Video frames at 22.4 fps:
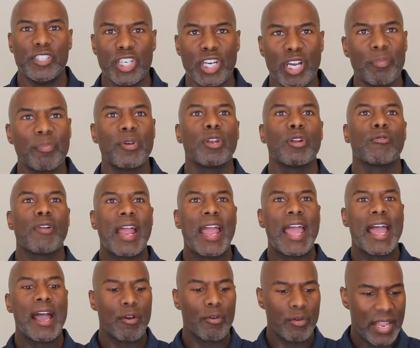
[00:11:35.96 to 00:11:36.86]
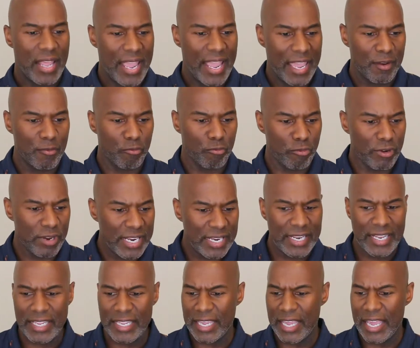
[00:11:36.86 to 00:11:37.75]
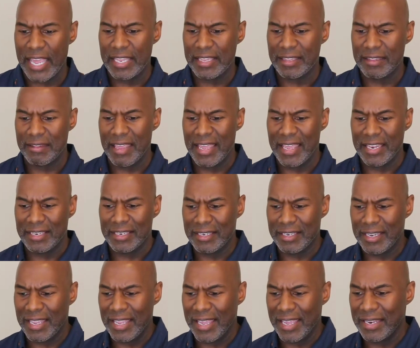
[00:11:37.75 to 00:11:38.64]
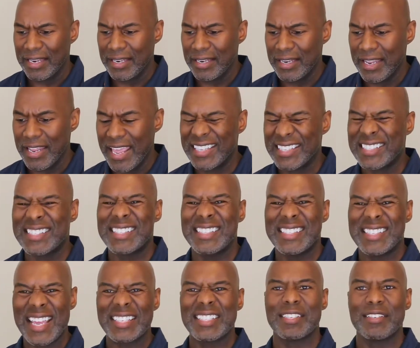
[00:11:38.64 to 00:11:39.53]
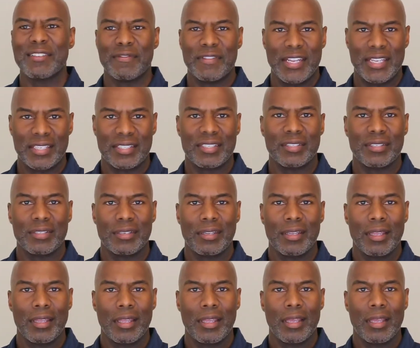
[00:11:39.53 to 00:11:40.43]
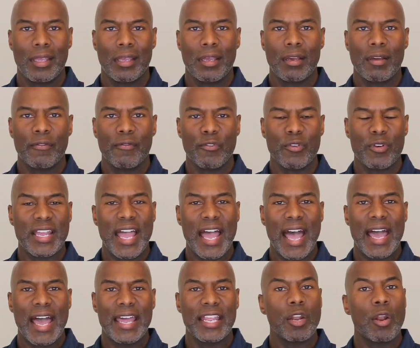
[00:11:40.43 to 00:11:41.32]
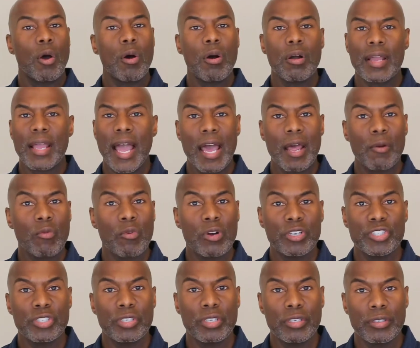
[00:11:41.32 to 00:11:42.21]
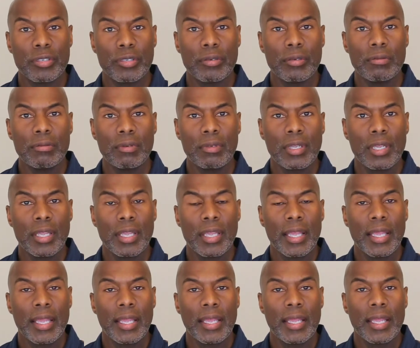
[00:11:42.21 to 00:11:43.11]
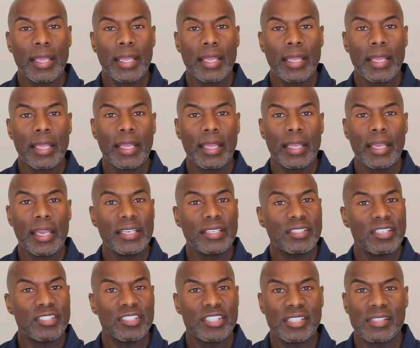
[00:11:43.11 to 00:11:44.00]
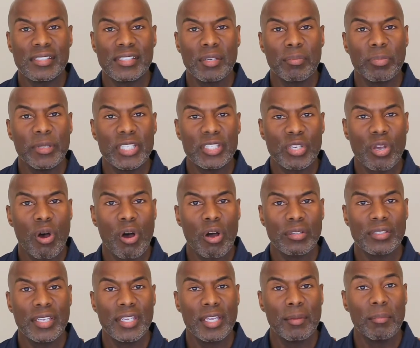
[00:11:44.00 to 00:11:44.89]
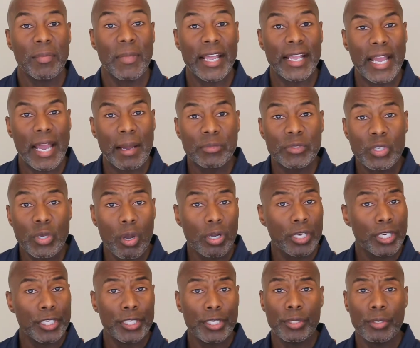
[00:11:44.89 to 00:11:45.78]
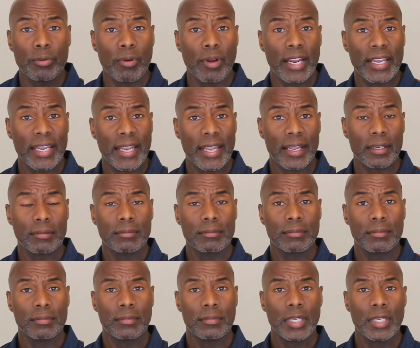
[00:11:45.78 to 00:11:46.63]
jumping around and reading and excessiveness for God. And all God wants you to do is to just simply talk to Him like I'm talking to you right now.